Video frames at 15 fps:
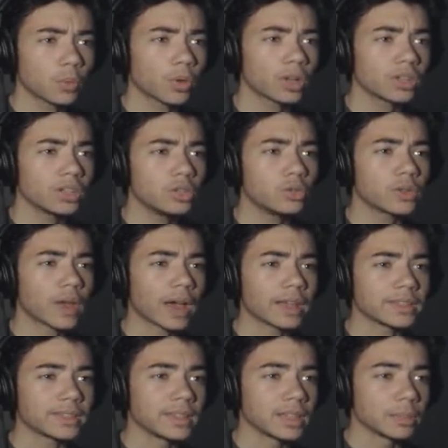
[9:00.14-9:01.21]
What do you
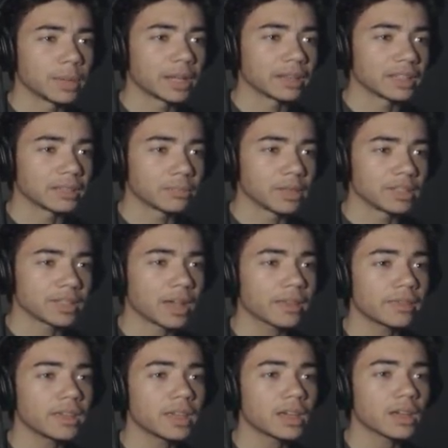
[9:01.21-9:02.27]
guys think about this place? I
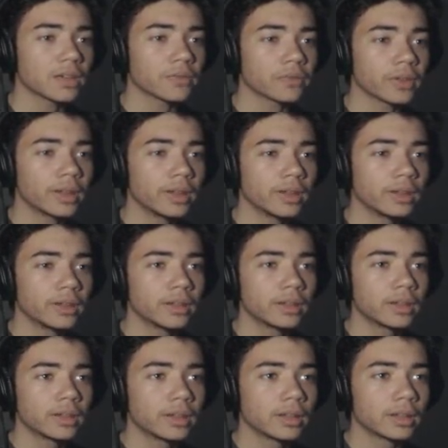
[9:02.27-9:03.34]
think of
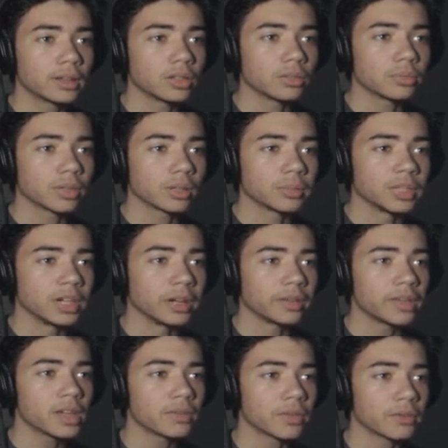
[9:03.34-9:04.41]
no problem here. I
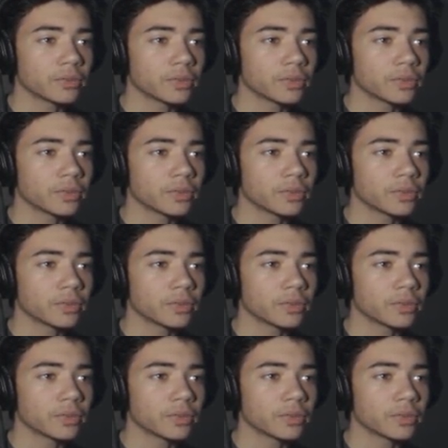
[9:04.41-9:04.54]
think of